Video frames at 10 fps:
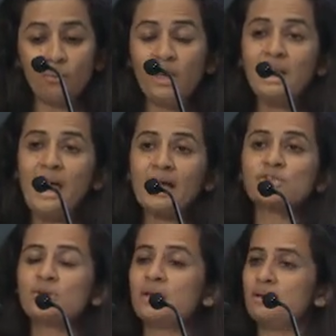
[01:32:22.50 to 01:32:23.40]
will
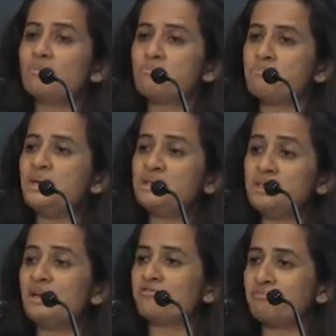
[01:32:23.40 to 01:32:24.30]
actually be
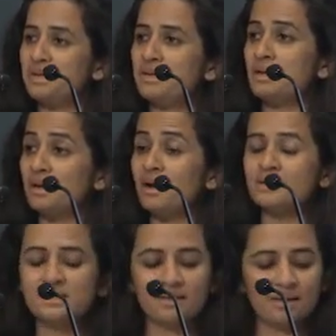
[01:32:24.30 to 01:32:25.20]
TFP
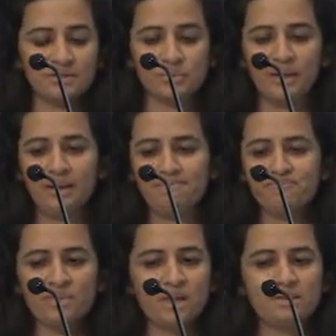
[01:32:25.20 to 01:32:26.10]
enhancing as well.
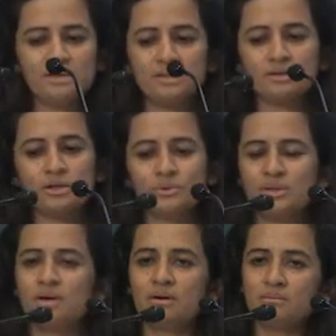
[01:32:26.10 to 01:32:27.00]
These include
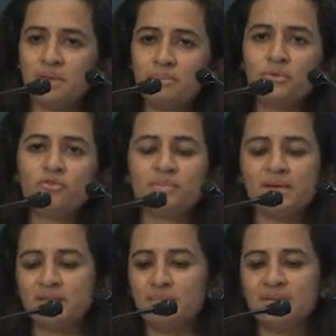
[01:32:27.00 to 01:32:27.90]
the
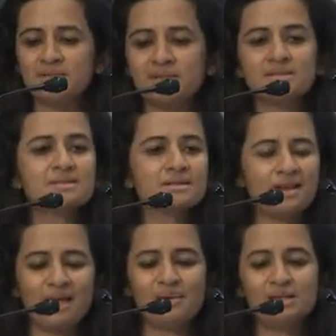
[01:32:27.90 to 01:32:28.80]
improvement in the business
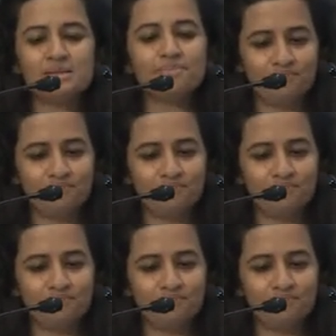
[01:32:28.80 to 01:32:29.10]
climate,